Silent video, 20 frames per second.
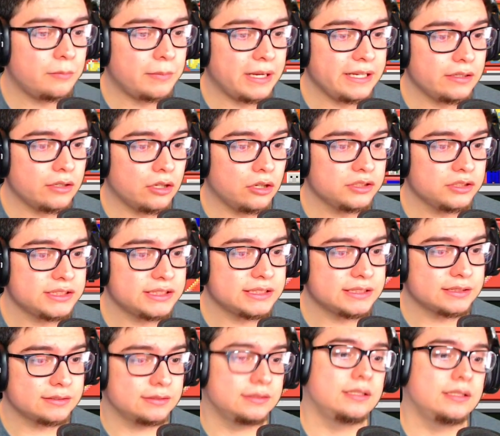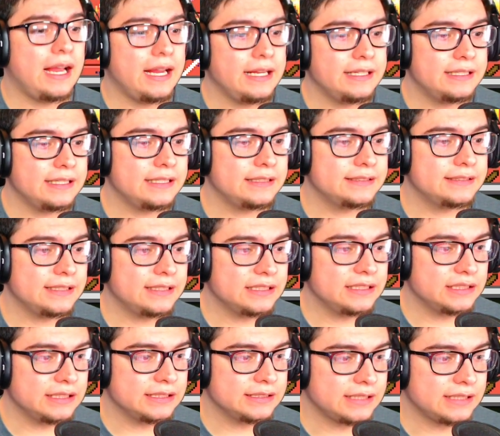on my notes, I did say
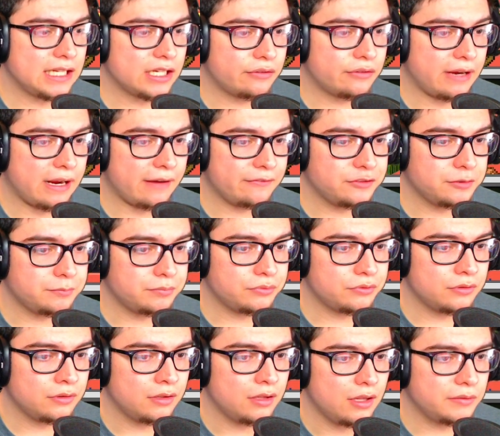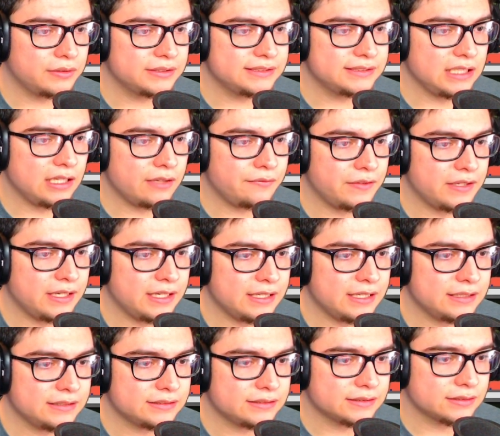this is not craftable, but let's see if it
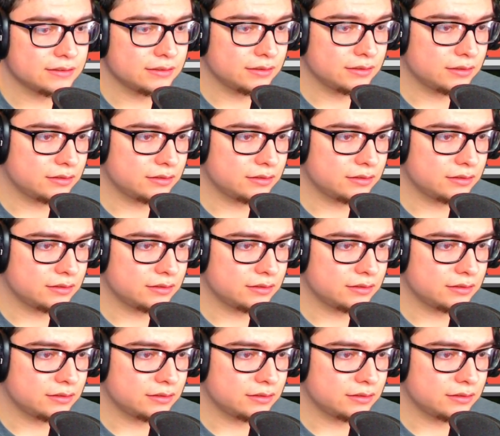is.